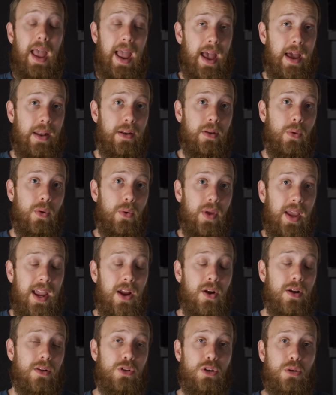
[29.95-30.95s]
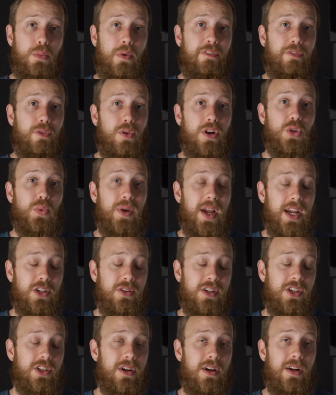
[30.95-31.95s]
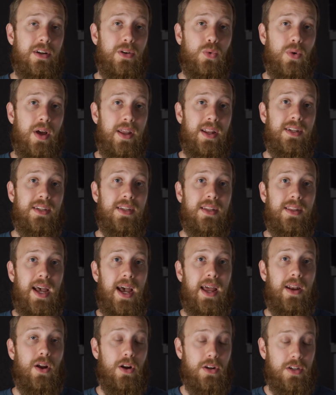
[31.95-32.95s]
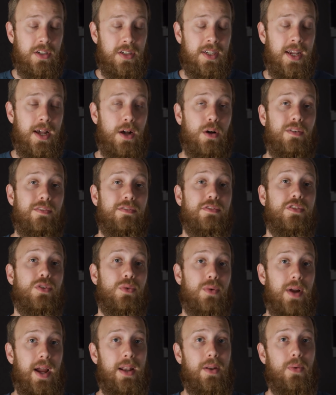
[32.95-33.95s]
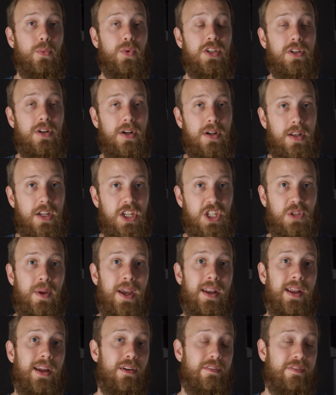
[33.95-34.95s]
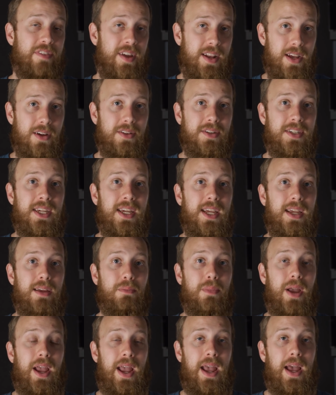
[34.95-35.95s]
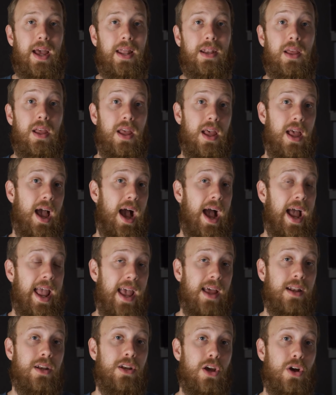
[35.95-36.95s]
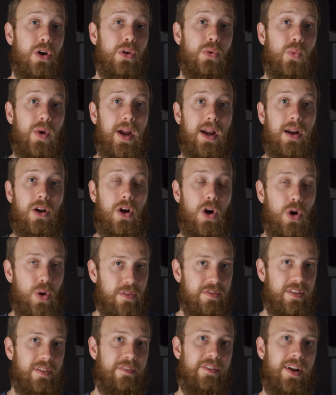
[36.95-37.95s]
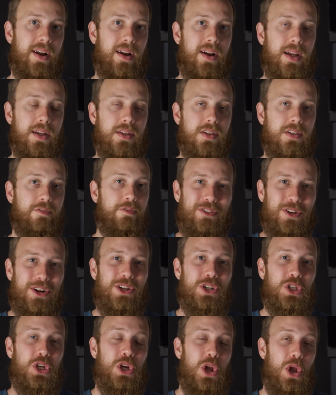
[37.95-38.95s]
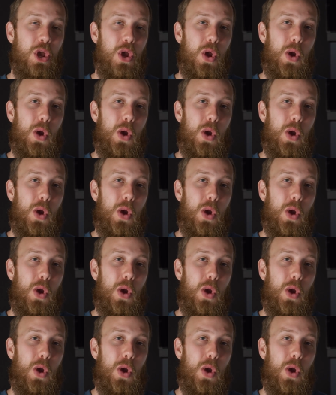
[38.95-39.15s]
And here at LumaForge, we actually started to run into that ourselves, right? We started expanding our video team, and I had known where all of the various footage